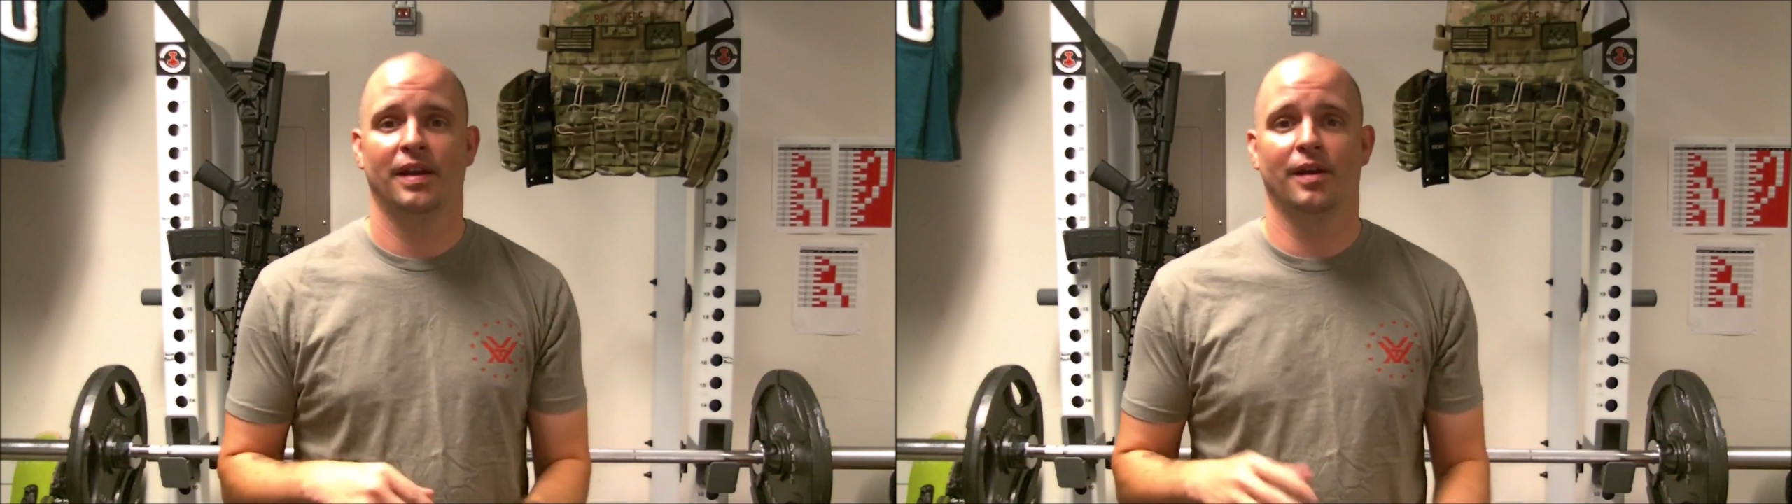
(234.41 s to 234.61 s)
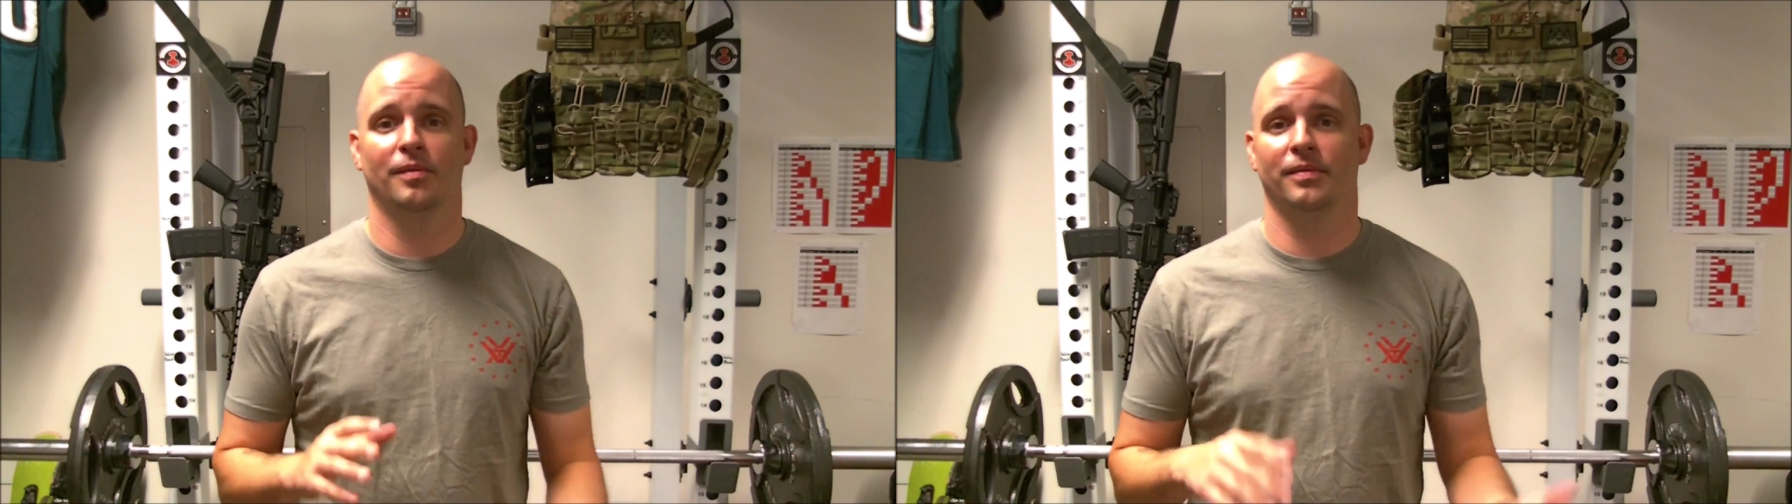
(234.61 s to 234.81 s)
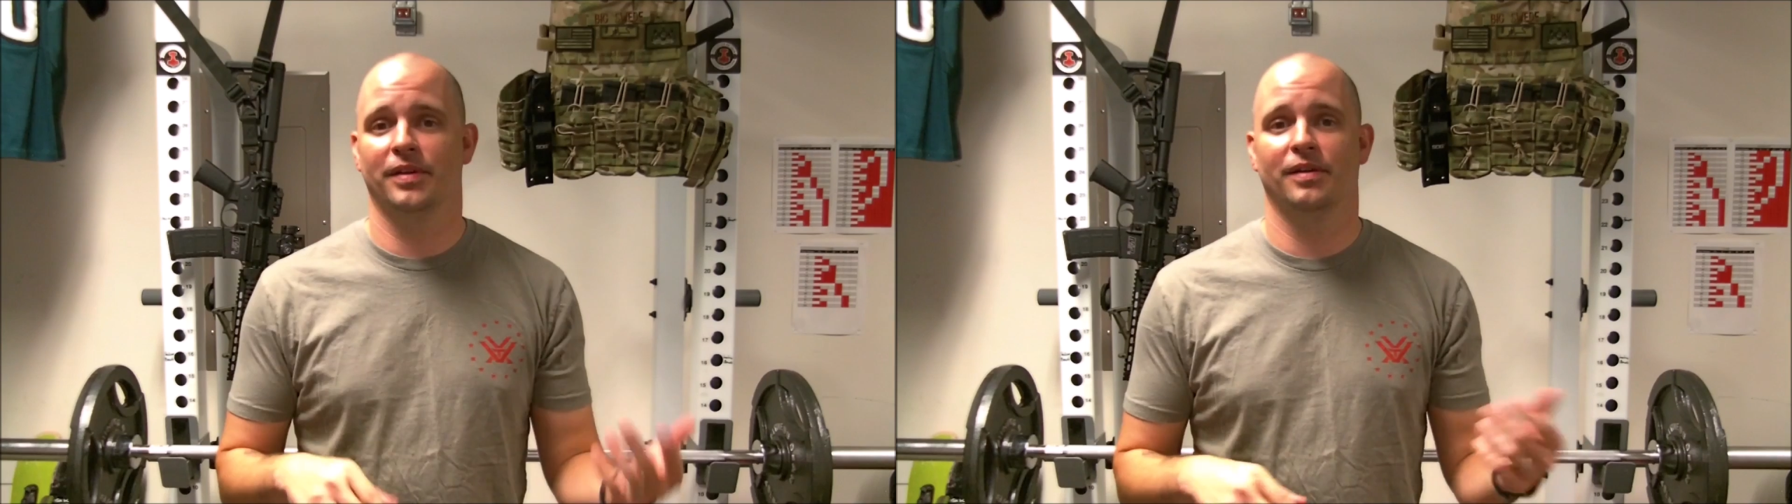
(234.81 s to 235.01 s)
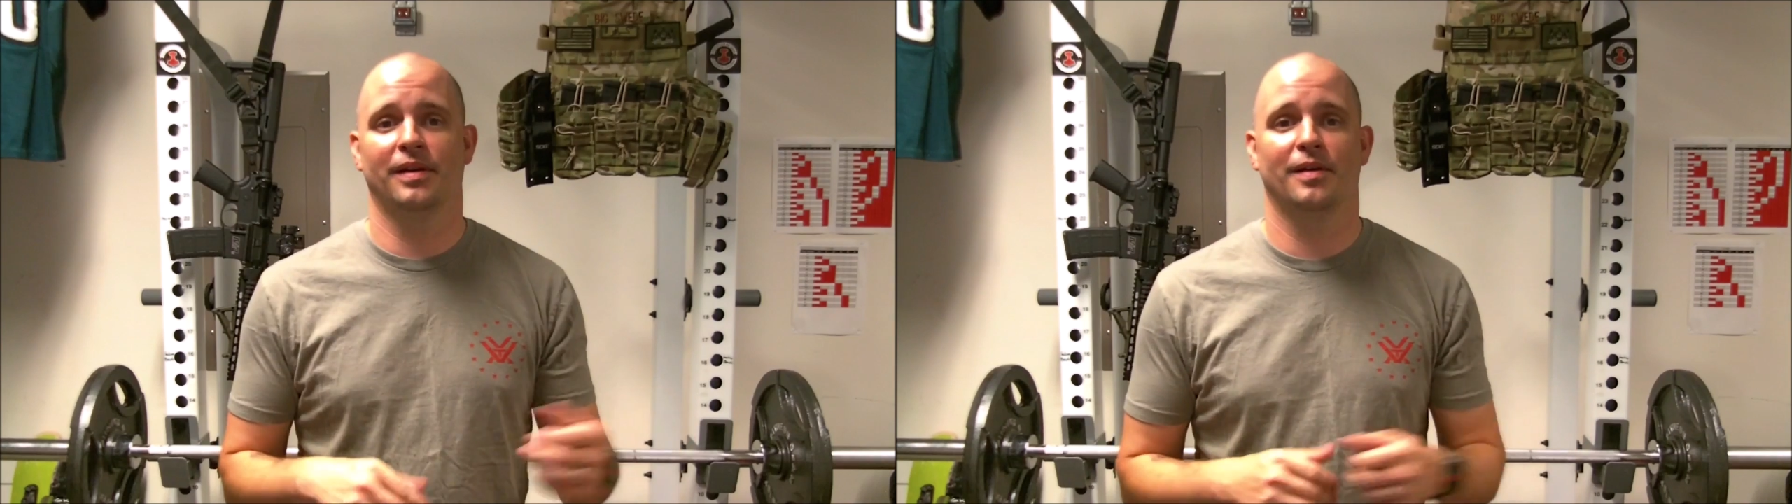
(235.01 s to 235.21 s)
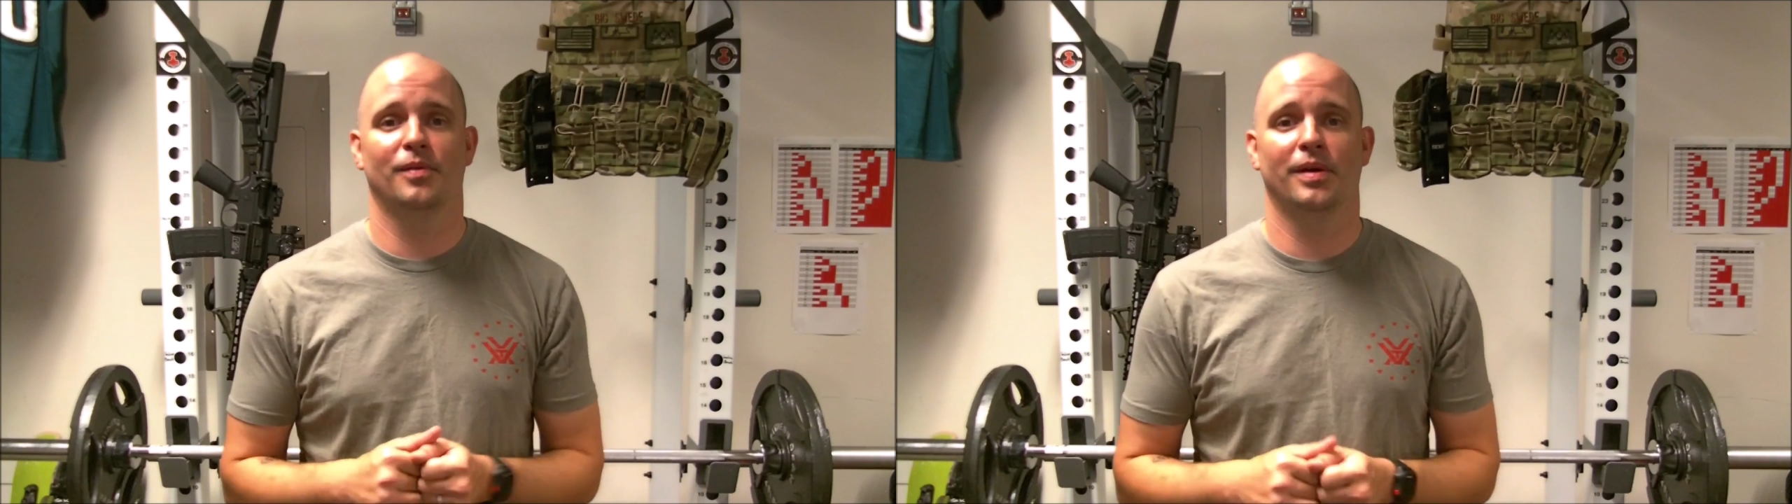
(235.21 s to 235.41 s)
how
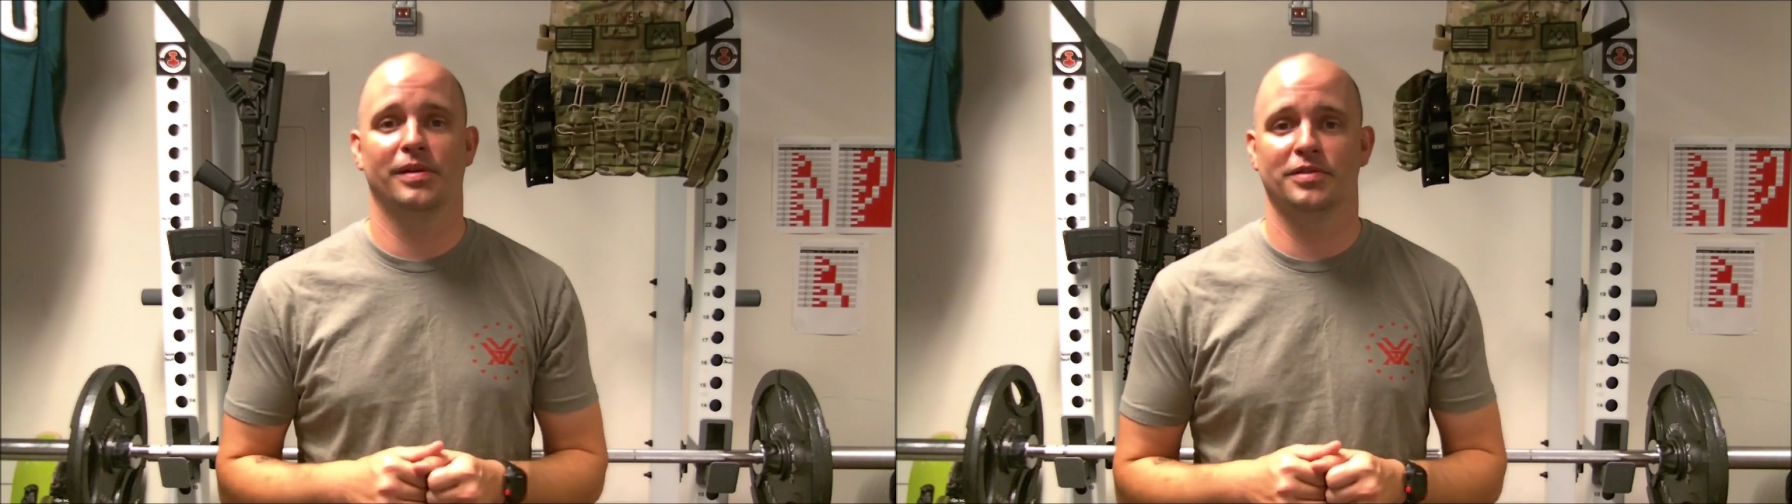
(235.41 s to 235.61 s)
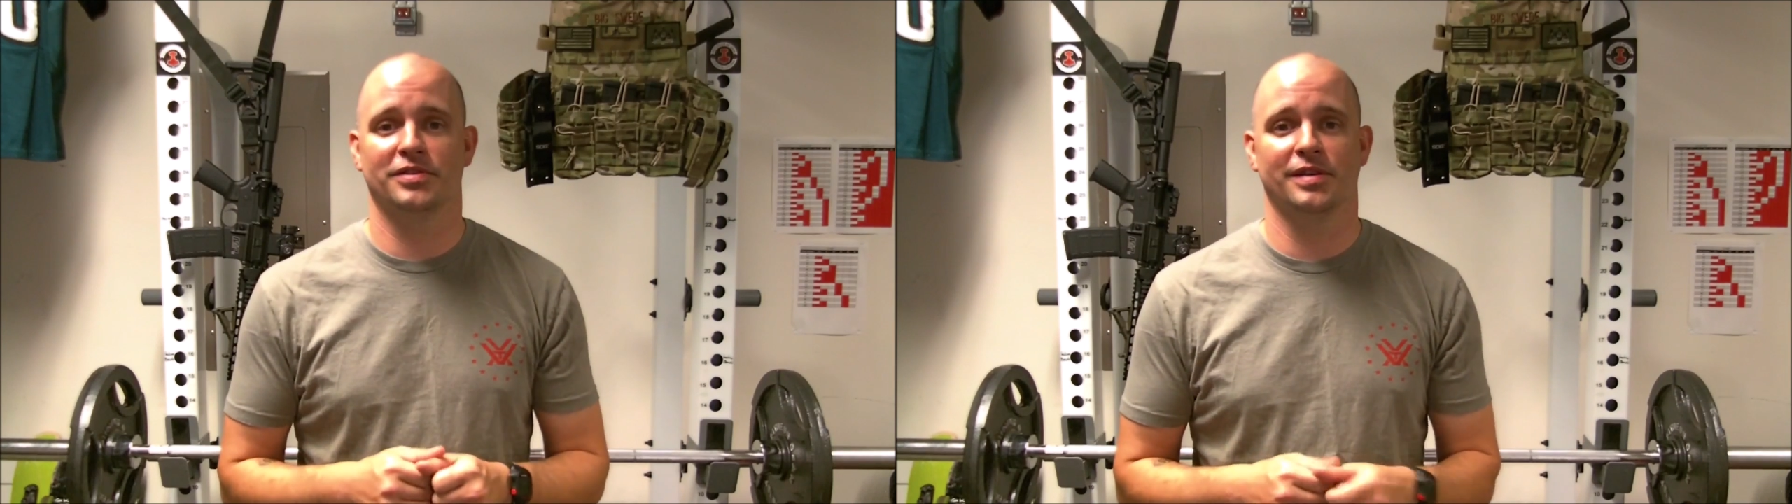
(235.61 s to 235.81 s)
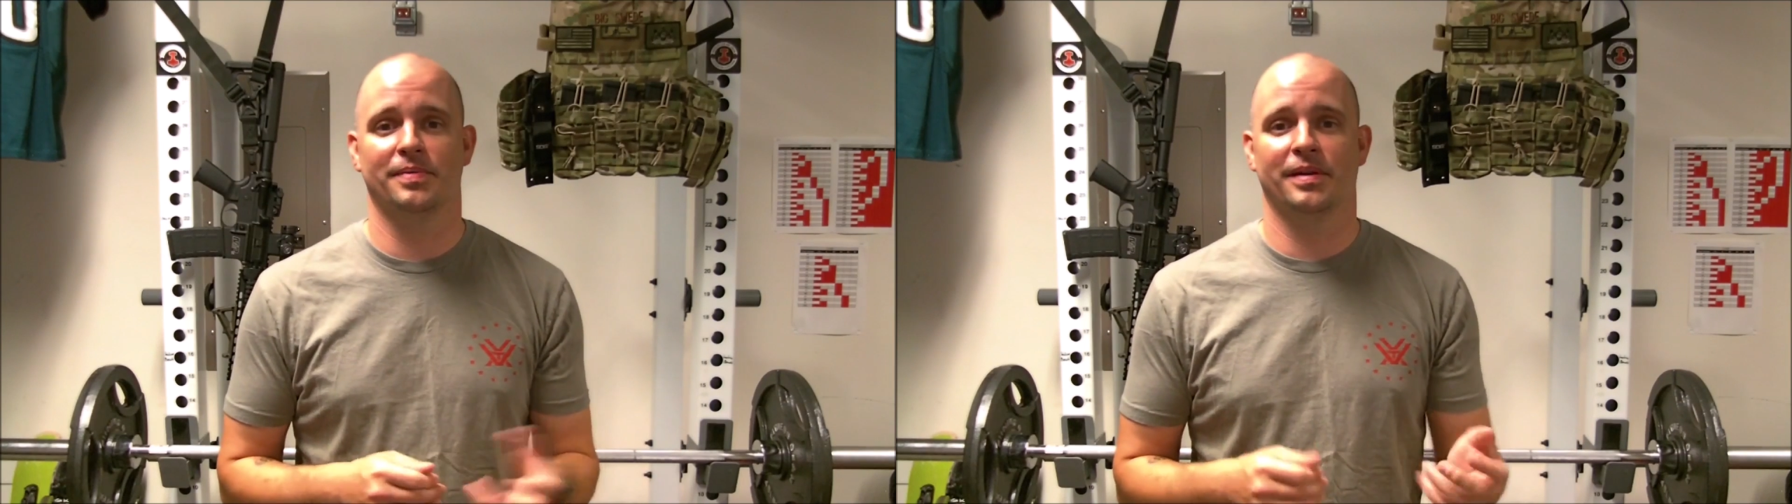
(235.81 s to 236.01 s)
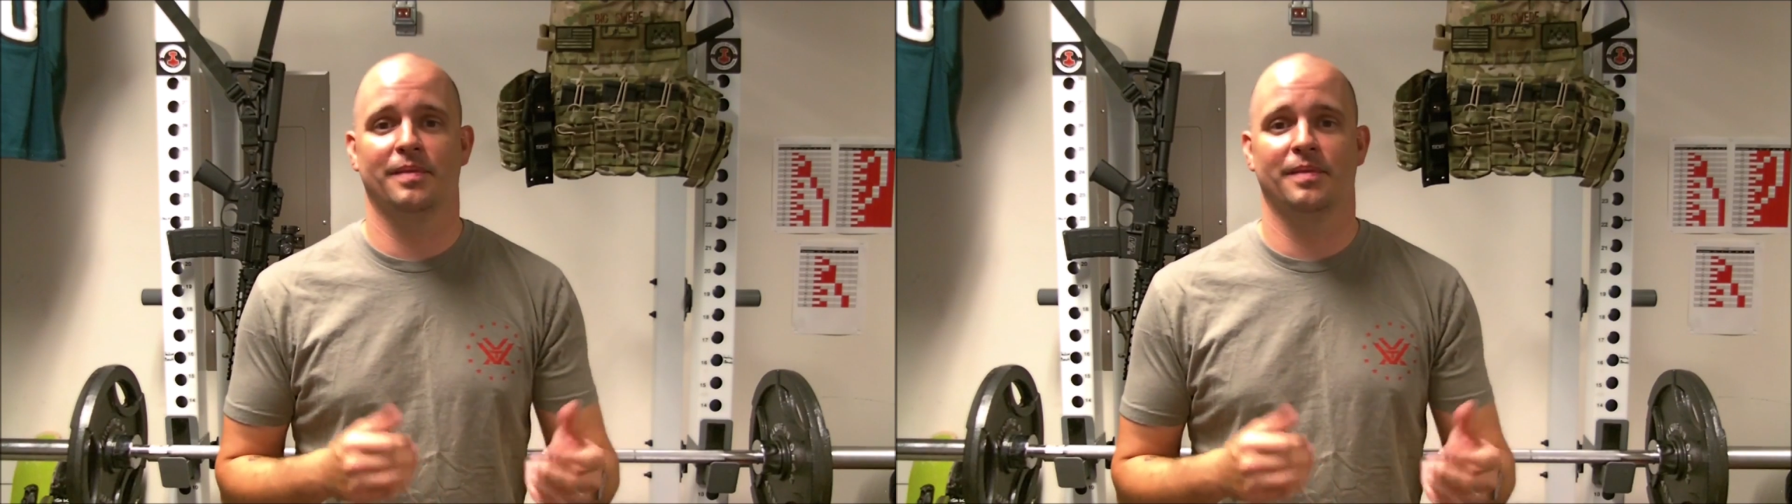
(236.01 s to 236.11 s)
well you're sleeping,